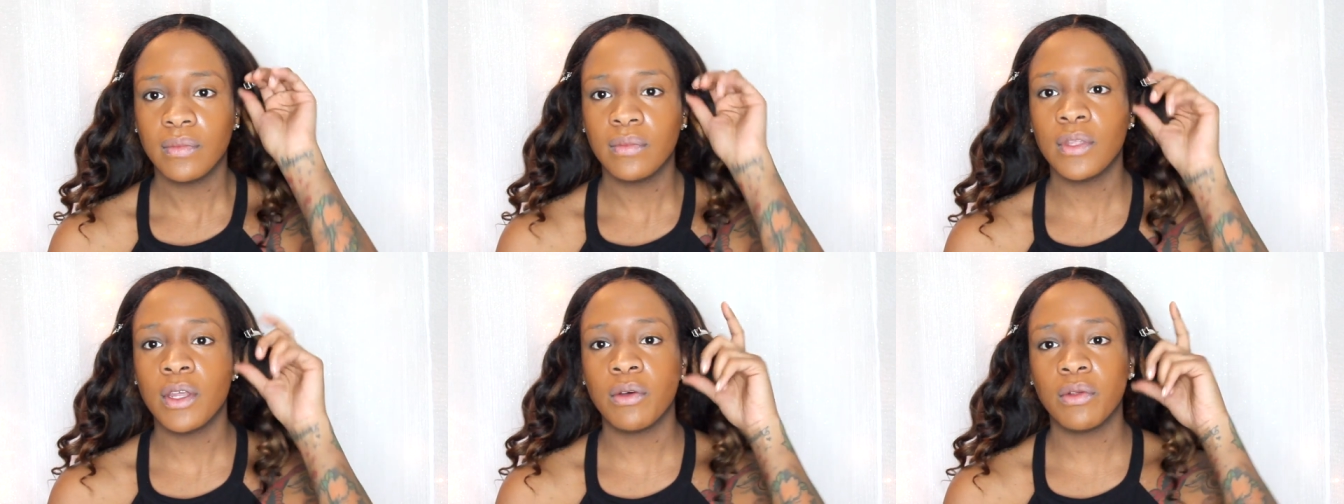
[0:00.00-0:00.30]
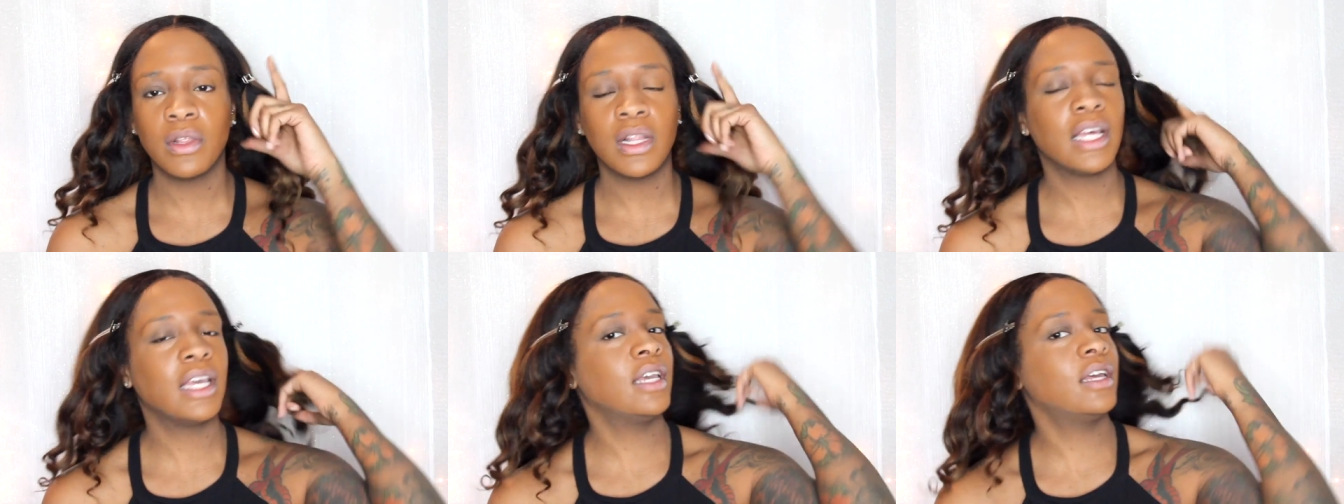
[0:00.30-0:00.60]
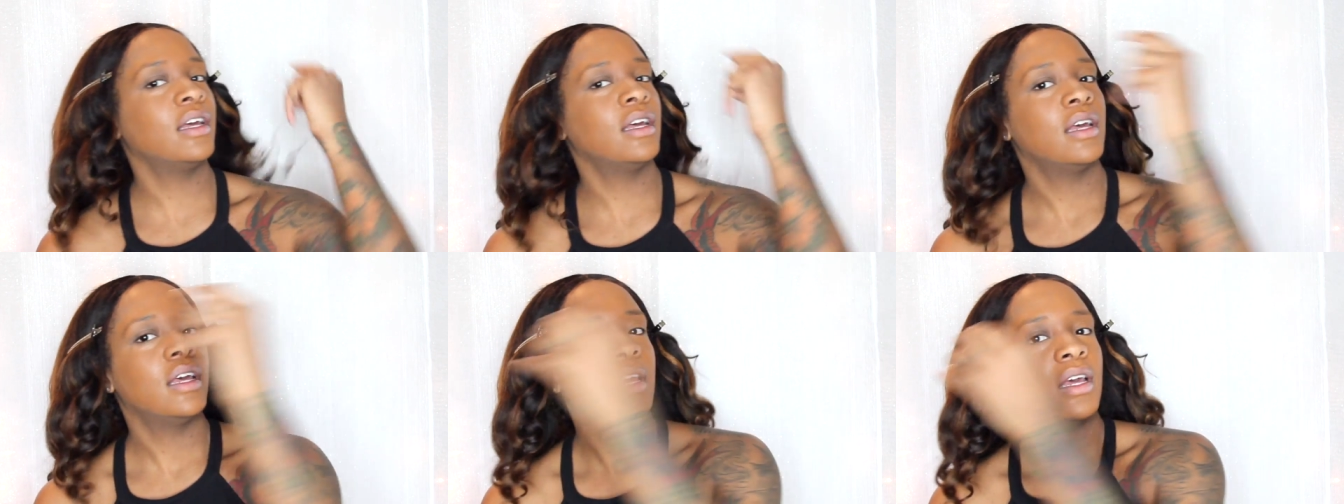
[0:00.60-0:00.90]
No,
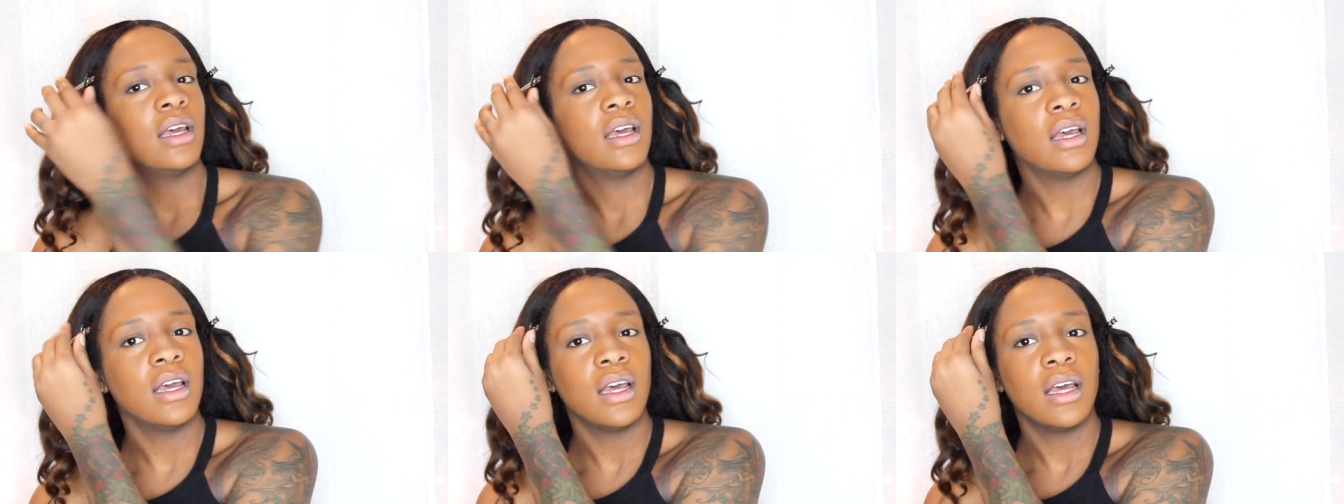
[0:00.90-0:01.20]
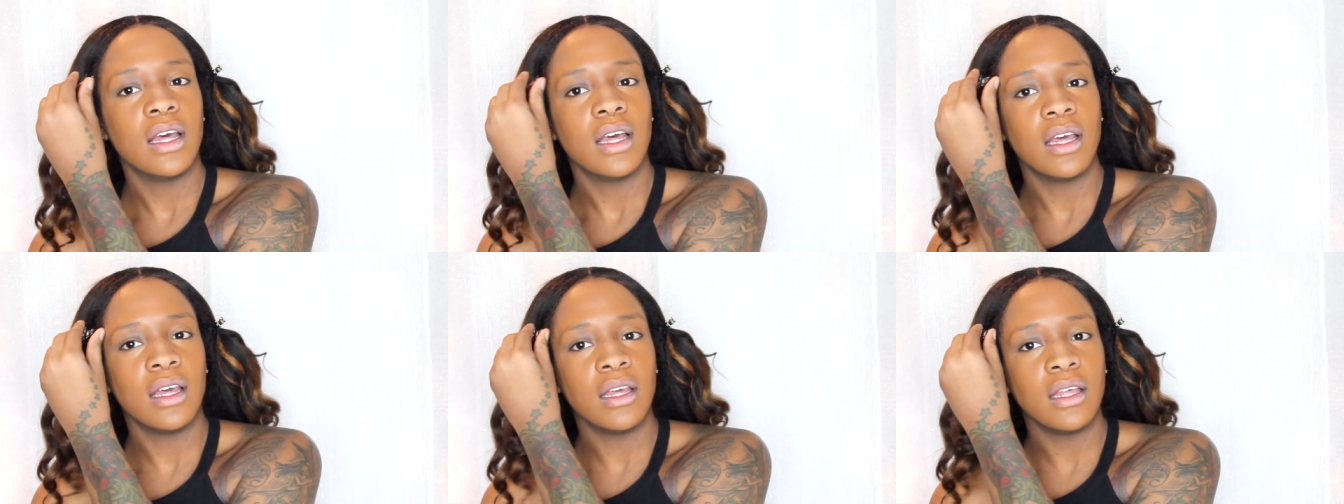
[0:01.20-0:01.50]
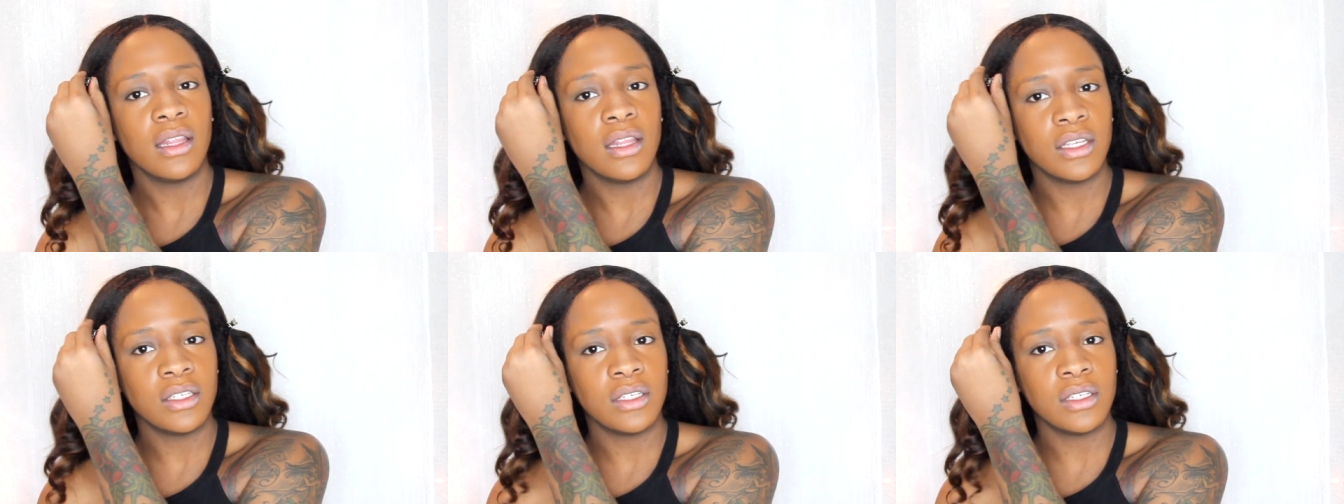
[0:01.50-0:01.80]
like,
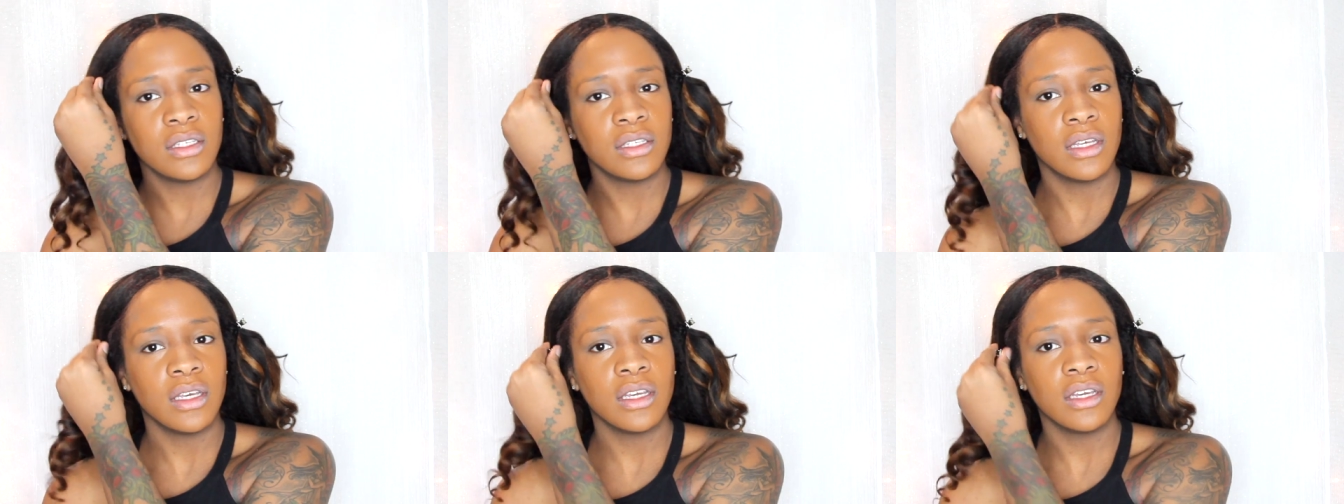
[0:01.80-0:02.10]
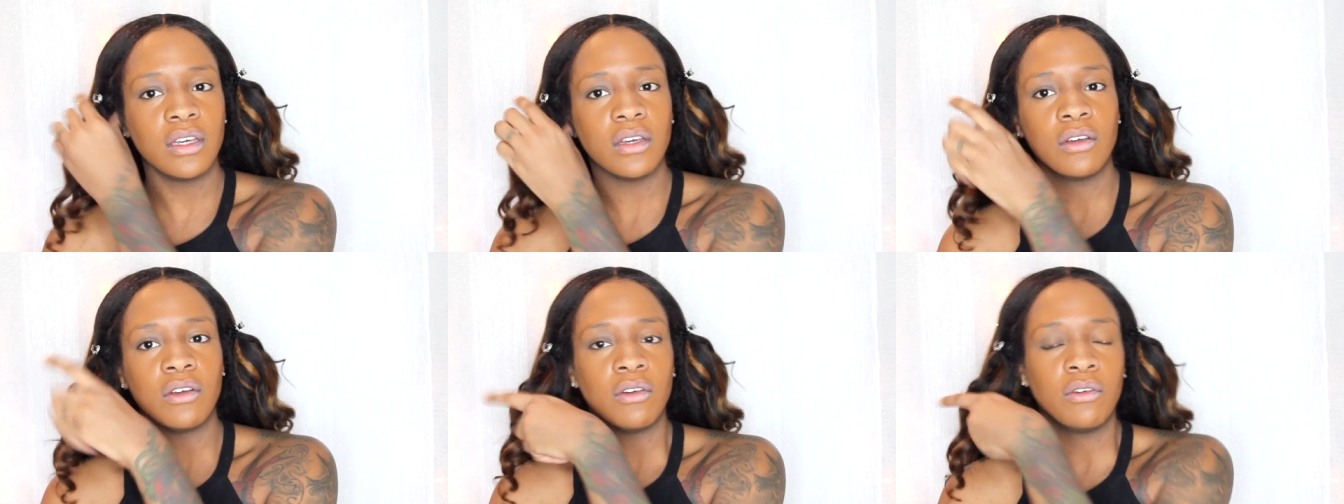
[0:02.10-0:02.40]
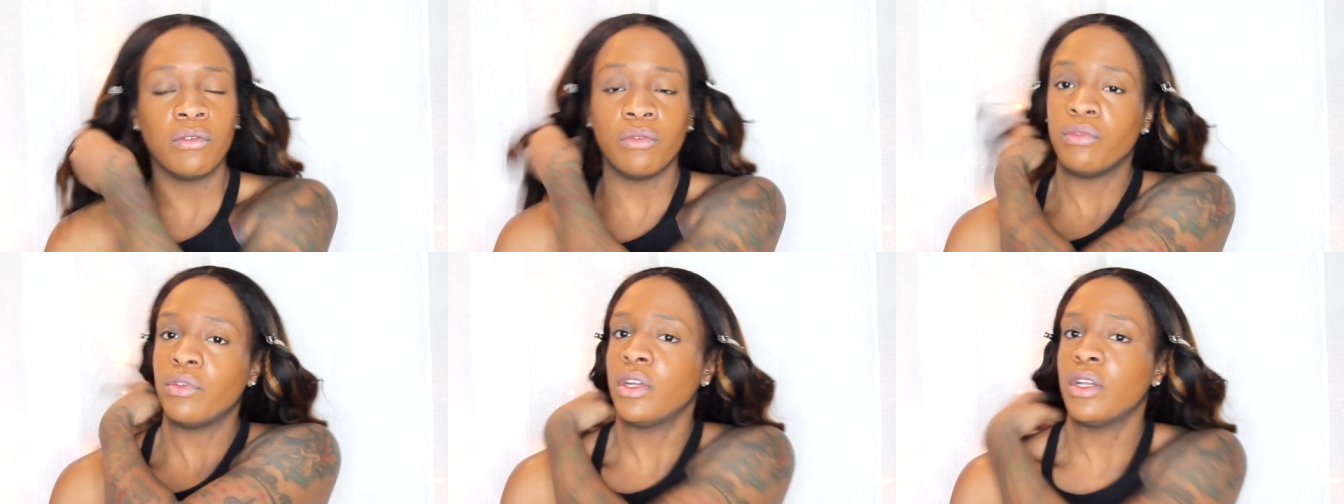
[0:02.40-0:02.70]
this is like
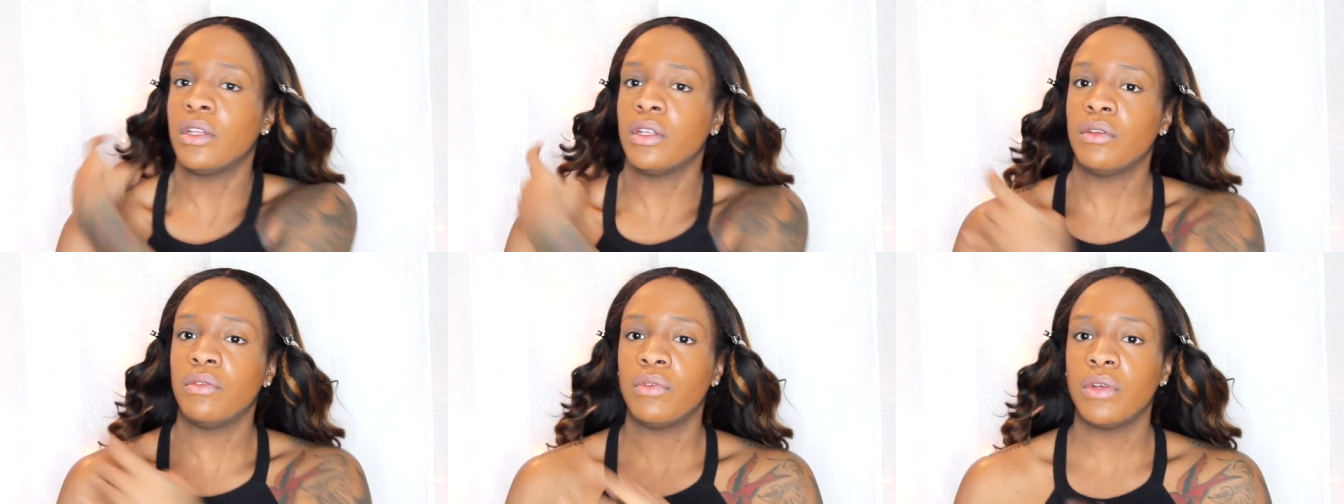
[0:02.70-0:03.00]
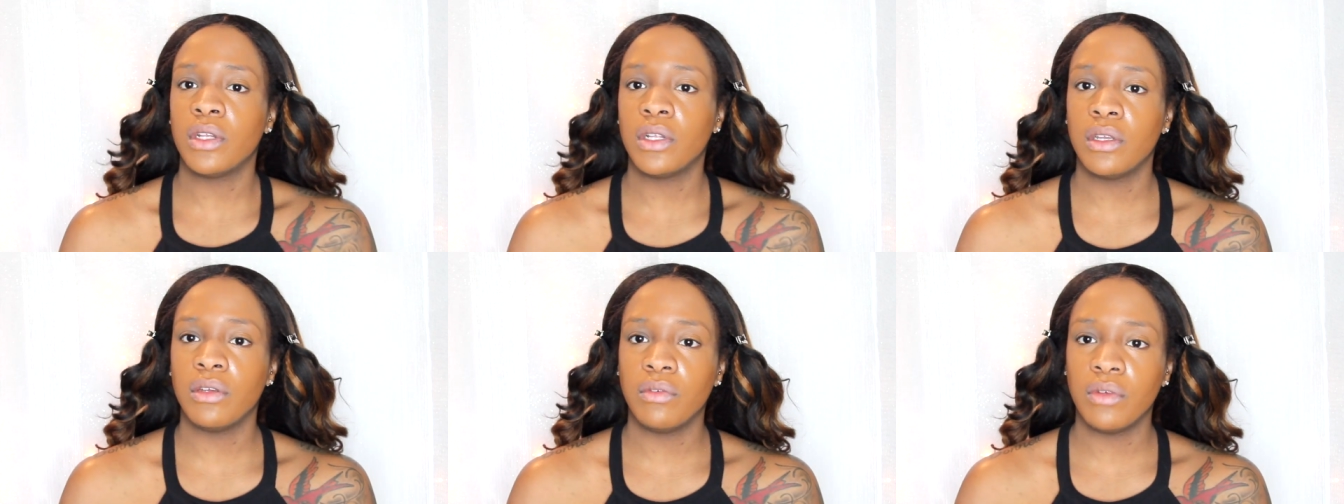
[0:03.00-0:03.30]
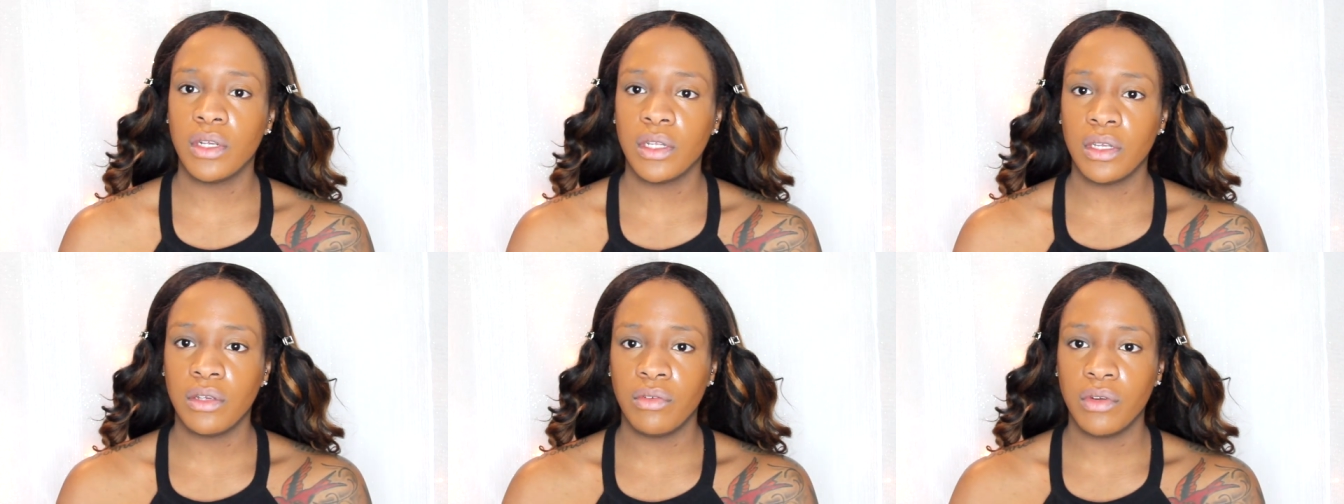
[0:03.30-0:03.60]
really, really,
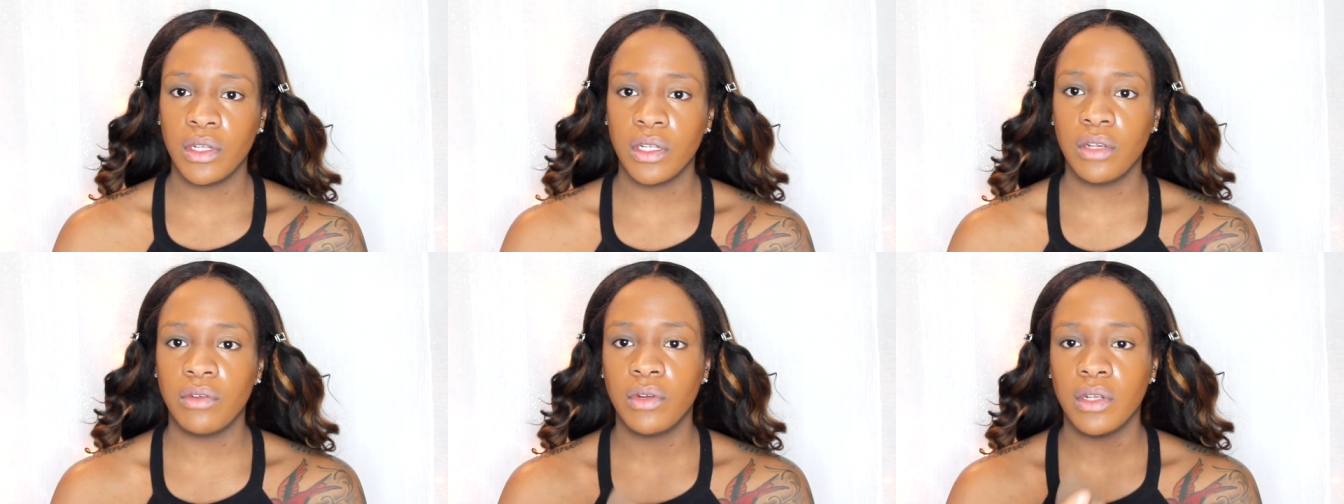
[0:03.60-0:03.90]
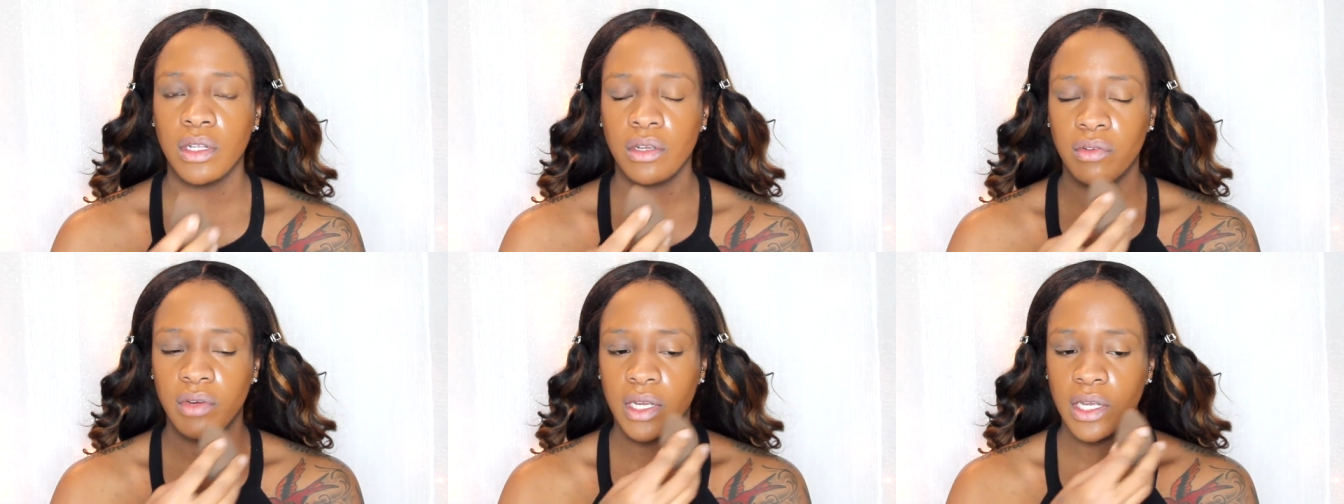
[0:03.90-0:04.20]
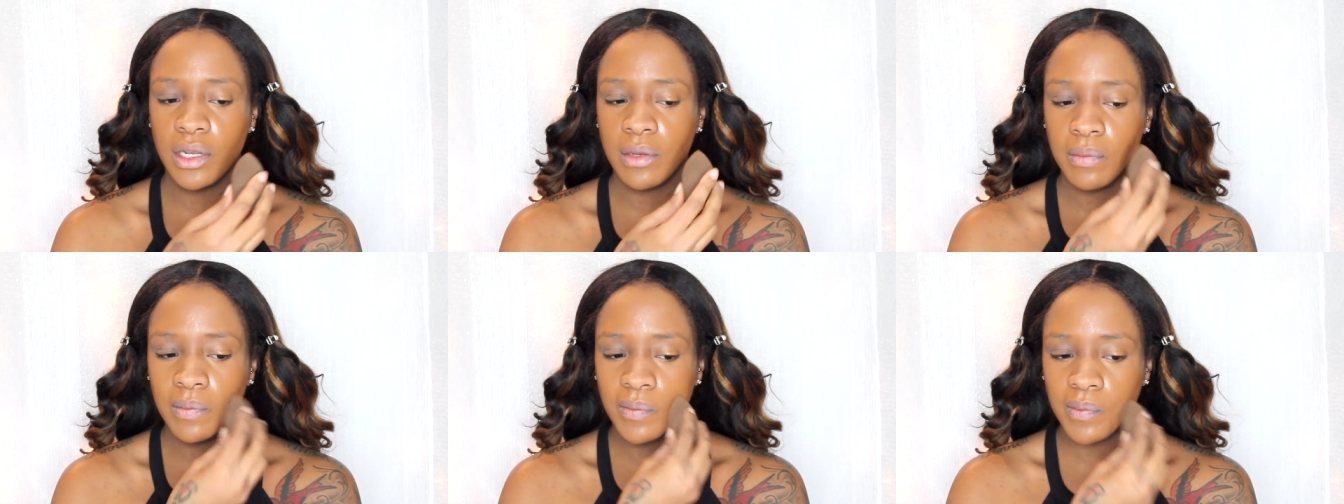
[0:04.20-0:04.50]
really, really, really
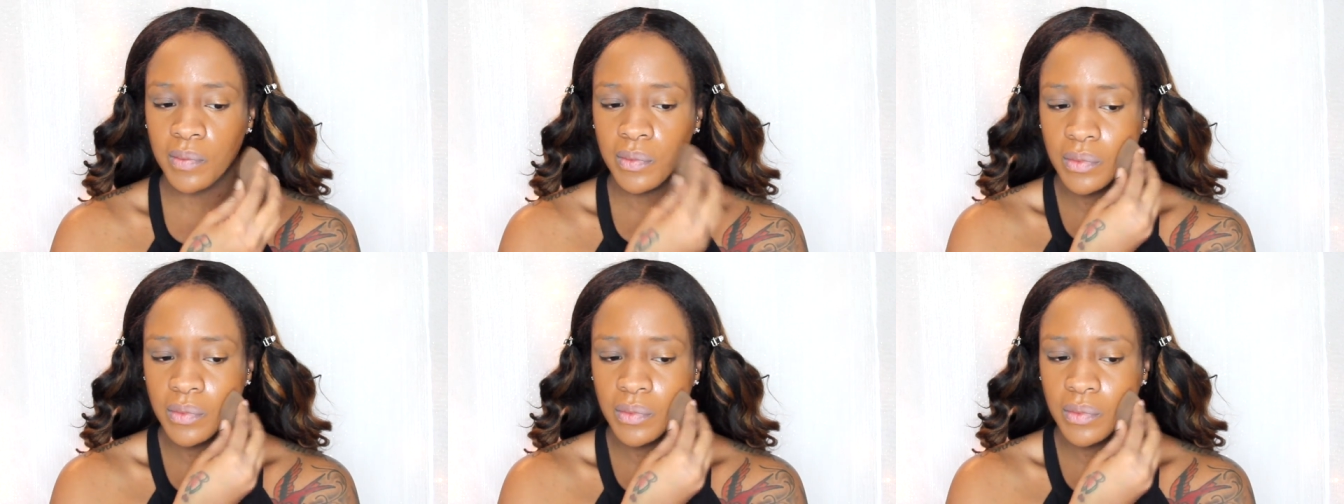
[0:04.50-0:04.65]
red.